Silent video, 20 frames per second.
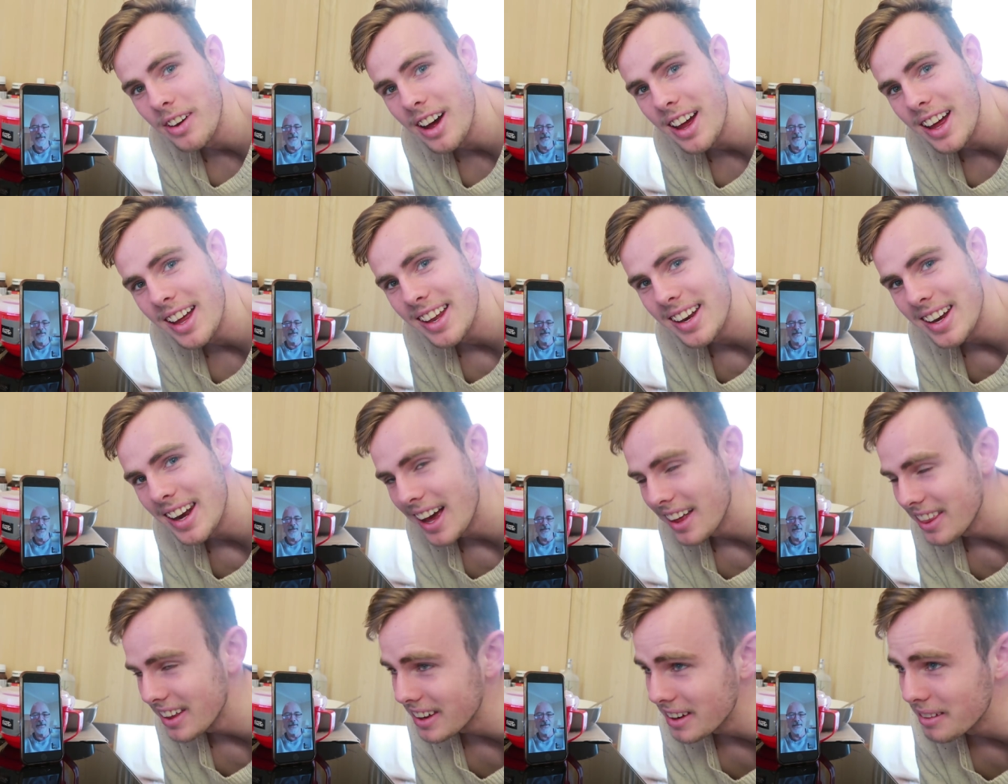but
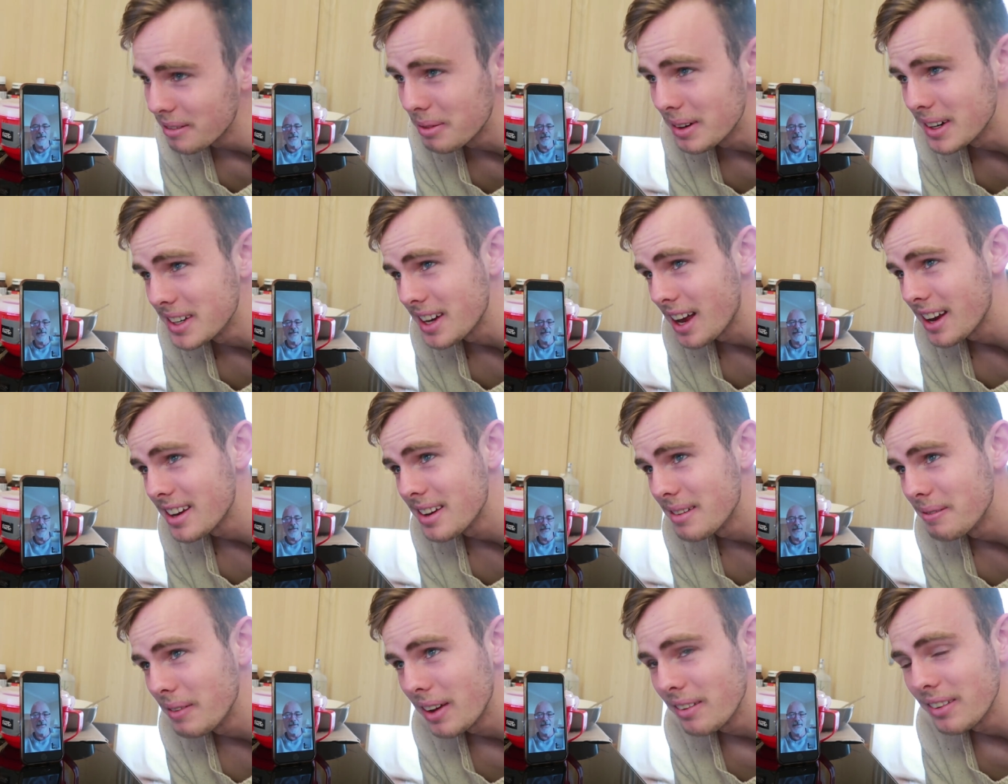now that you've
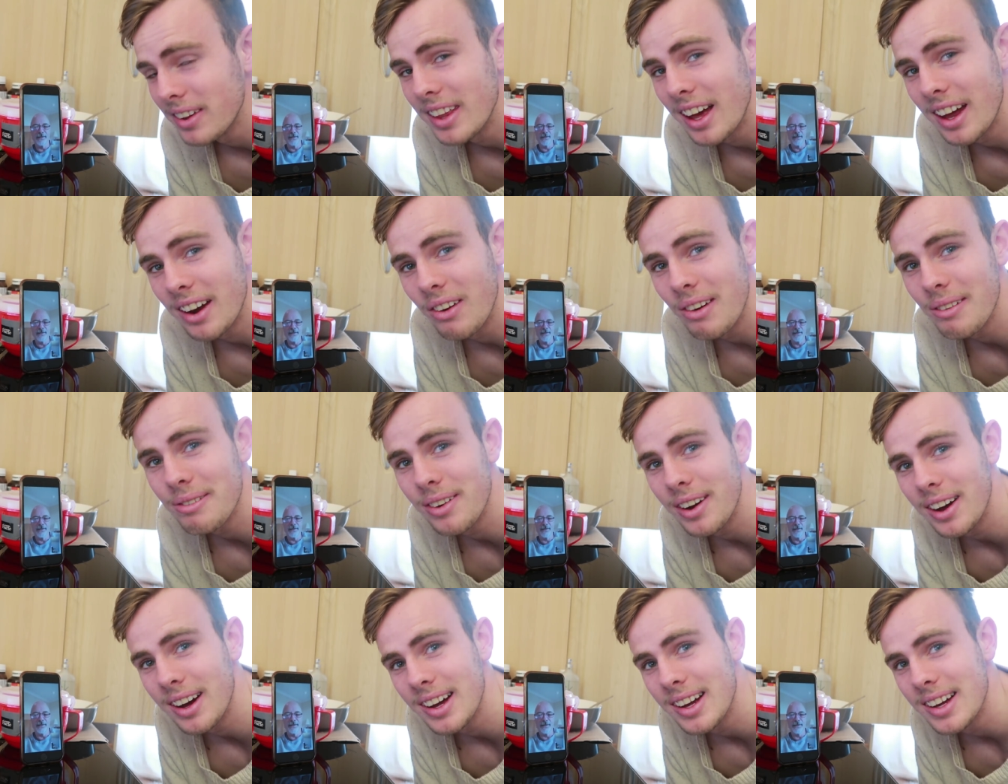presented me with that
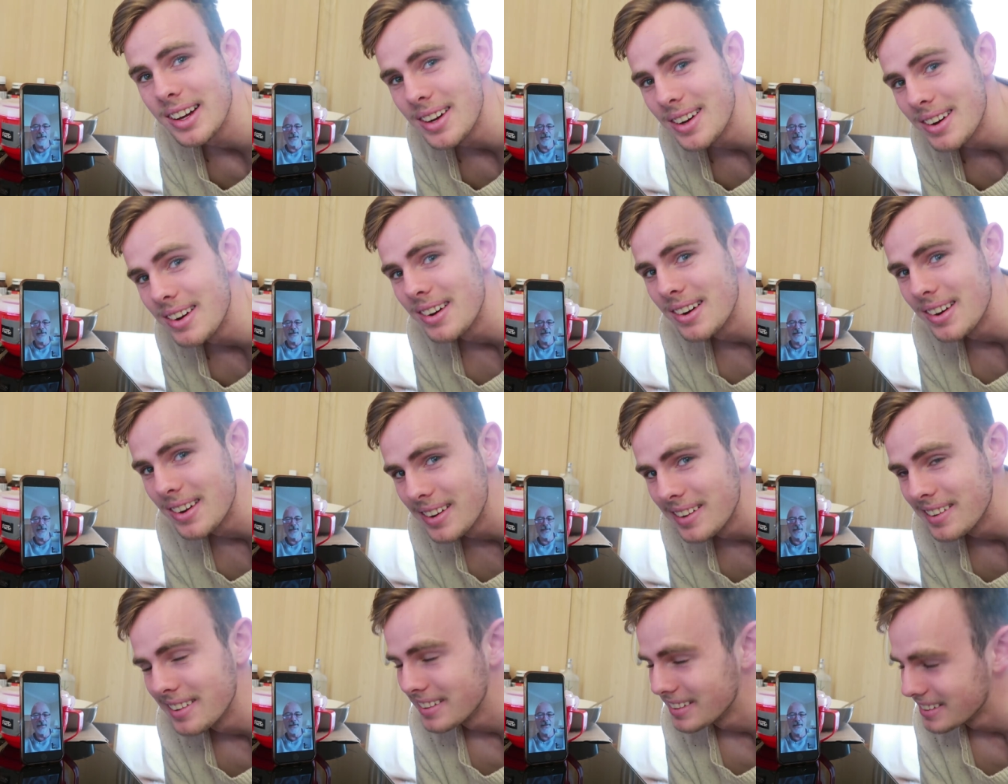offer, uh,
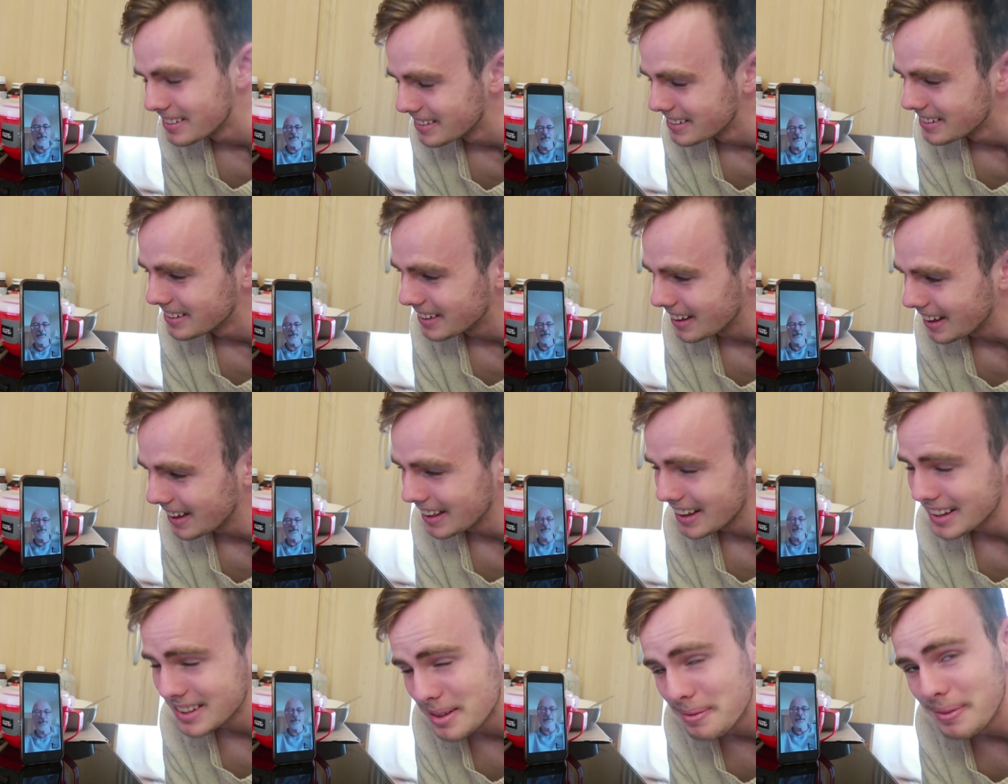
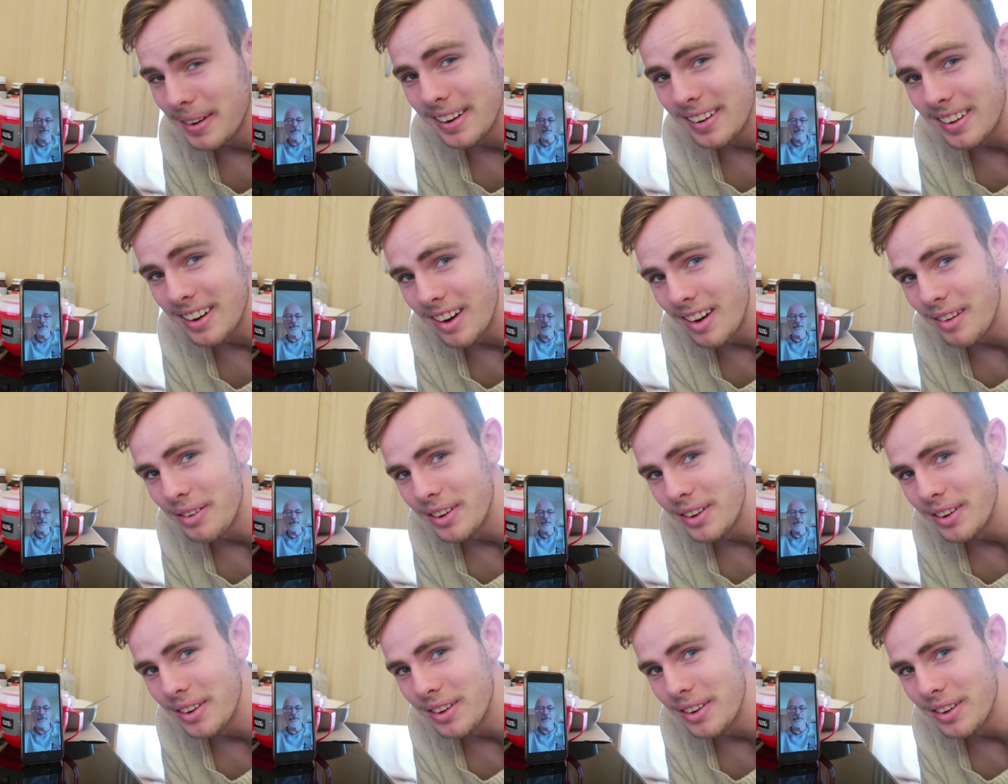that's a pretty good